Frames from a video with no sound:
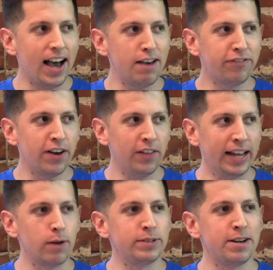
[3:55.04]
I felt
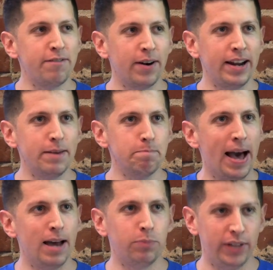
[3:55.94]
like I was in a very
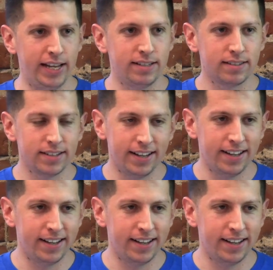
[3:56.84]
bad place.